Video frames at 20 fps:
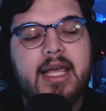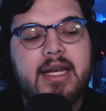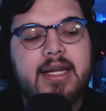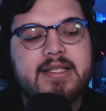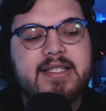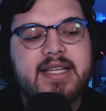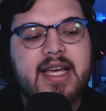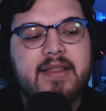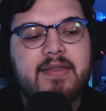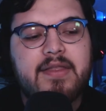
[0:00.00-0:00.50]

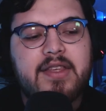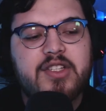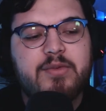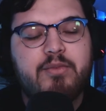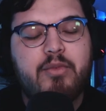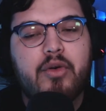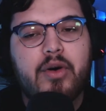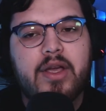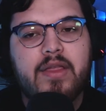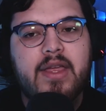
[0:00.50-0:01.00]
It is at
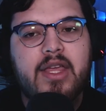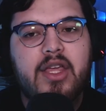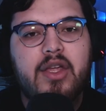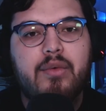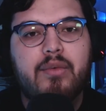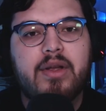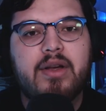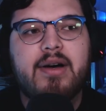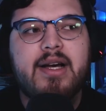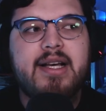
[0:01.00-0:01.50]
this point that
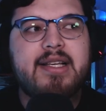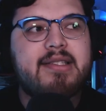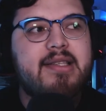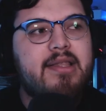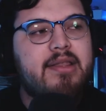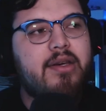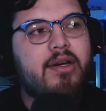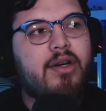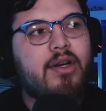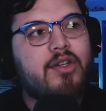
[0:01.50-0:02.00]
you
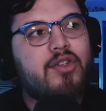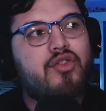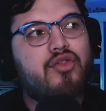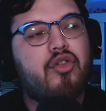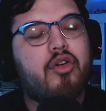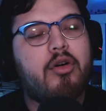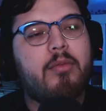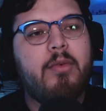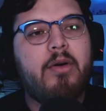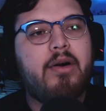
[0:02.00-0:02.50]
realize that the
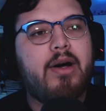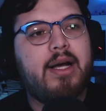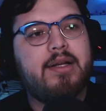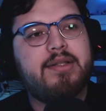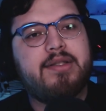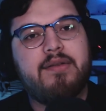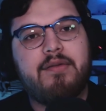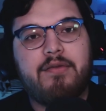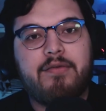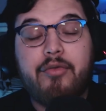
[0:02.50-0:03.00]
storm
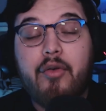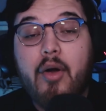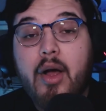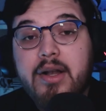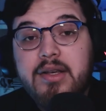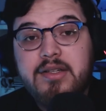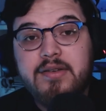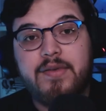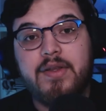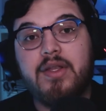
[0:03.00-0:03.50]
clouds in
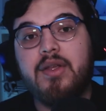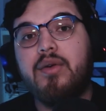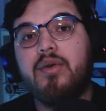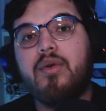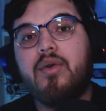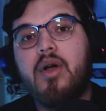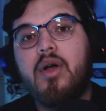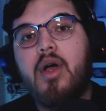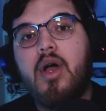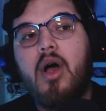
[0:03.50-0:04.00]
front of
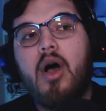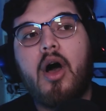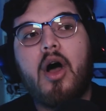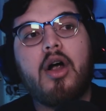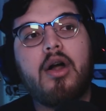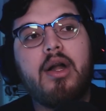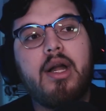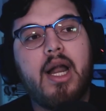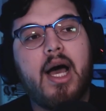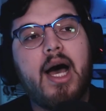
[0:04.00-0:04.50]
you
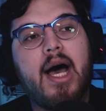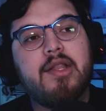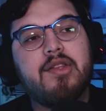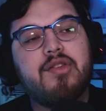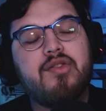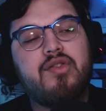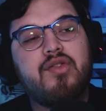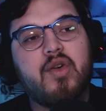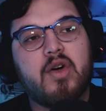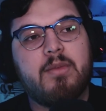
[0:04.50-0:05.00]
are
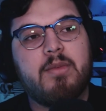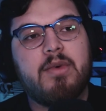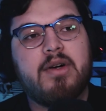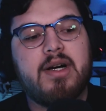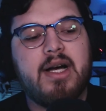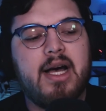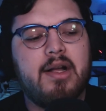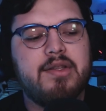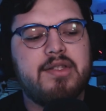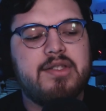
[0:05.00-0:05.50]
not storm
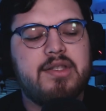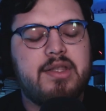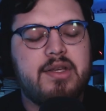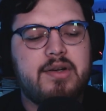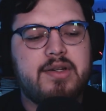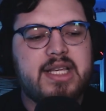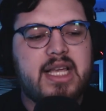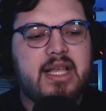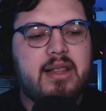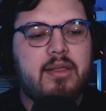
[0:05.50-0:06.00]
clouds.
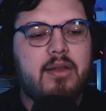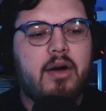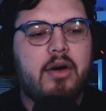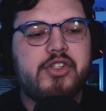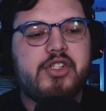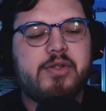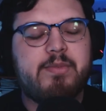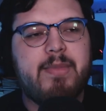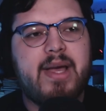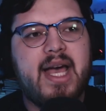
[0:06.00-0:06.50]
There is a
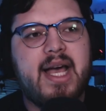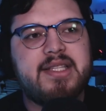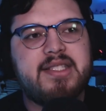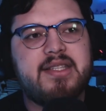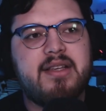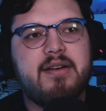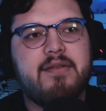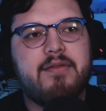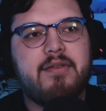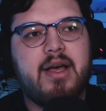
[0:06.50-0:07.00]
large
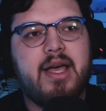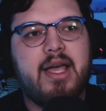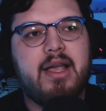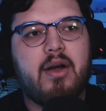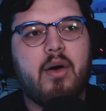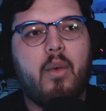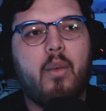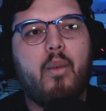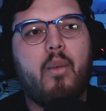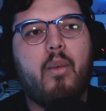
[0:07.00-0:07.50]
mass of
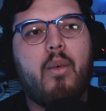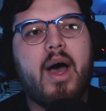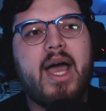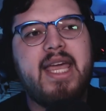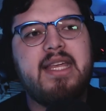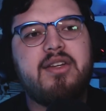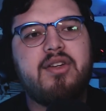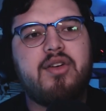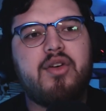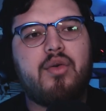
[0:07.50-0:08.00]
like
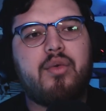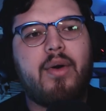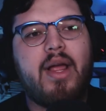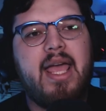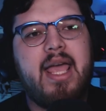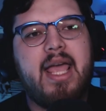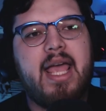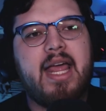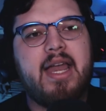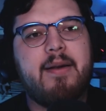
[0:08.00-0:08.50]
white,
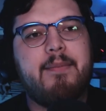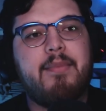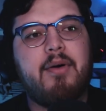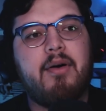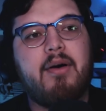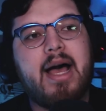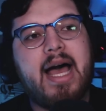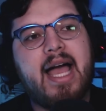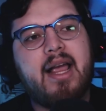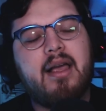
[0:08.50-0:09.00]
gray, and
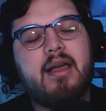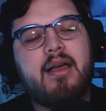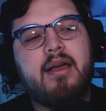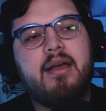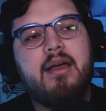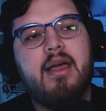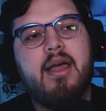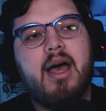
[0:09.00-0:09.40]
black